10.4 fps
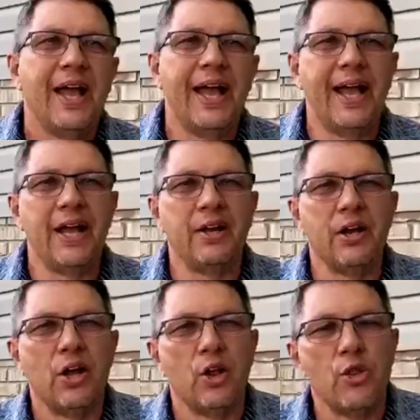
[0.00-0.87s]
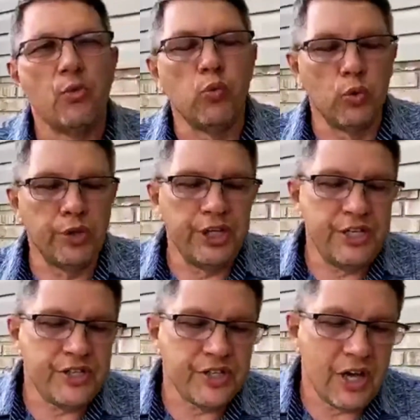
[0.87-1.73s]
And the
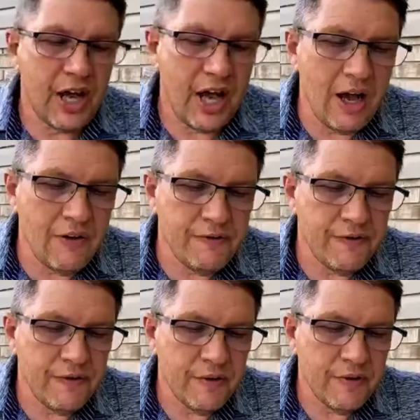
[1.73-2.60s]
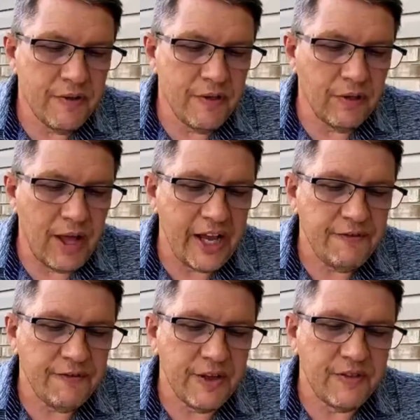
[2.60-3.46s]
worries of
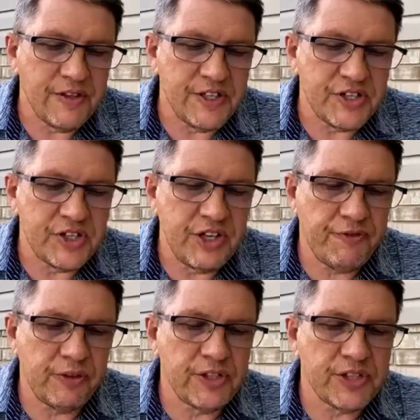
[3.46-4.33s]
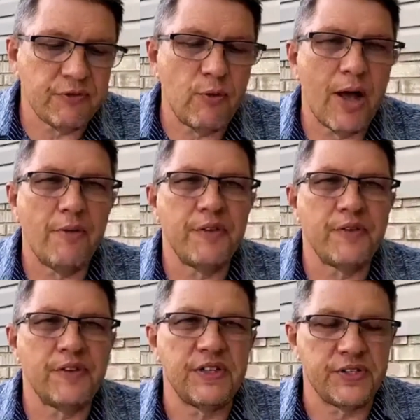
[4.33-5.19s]
life and the deceitfulness of wealth
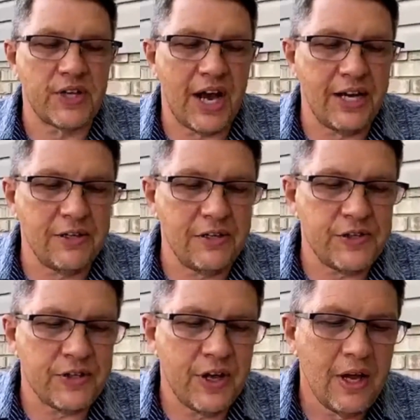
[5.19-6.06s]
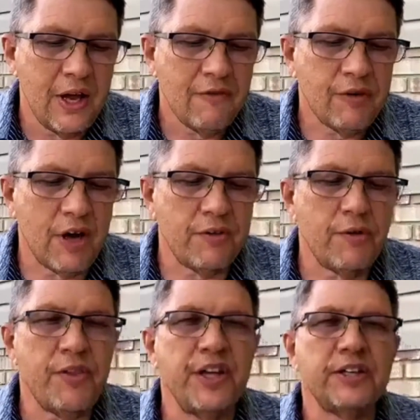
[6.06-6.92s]
and the desires for other
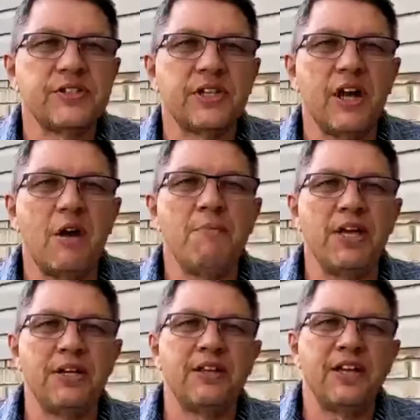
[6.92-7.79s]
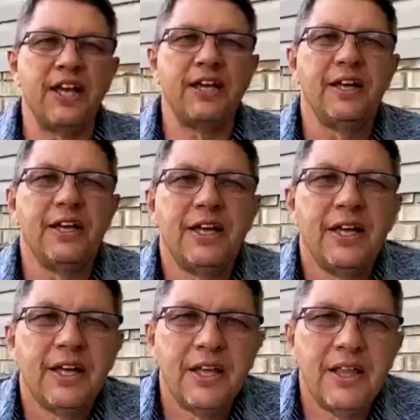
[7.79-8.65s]
things come in and they
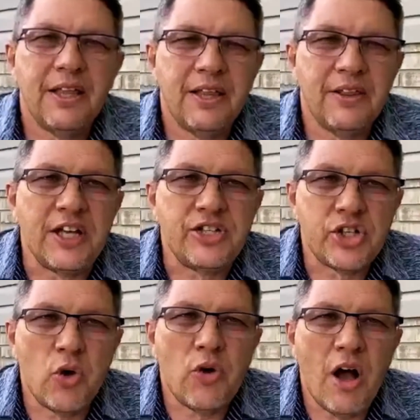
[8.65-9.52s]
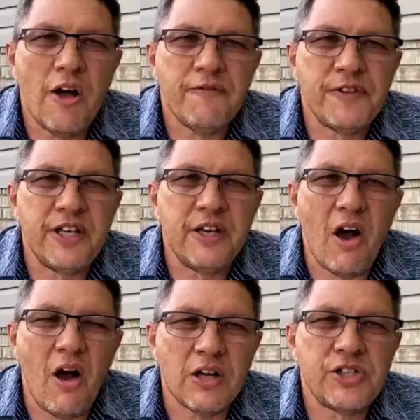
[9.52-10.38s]
choke off the
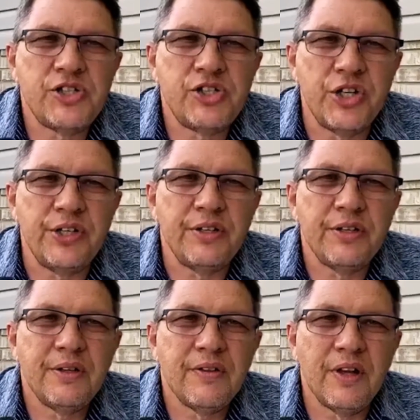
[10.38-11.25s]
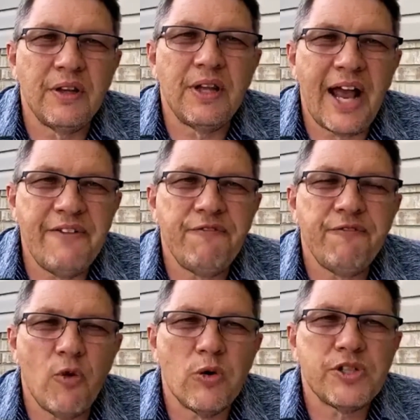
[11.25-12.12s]
oxygen, the life
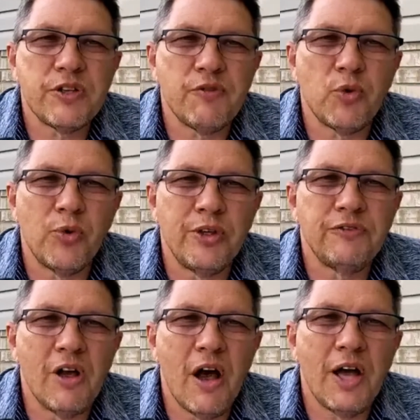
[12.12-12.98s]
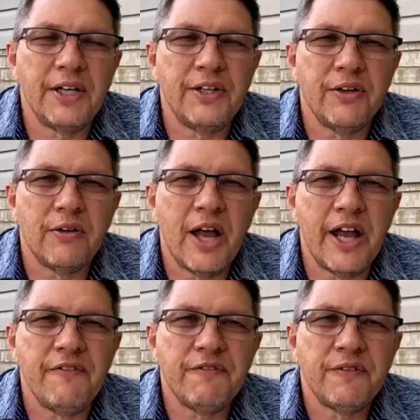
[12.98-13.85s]
force of the Word of God in your
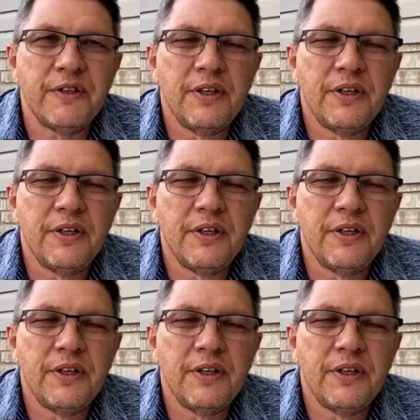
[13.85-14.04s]
life.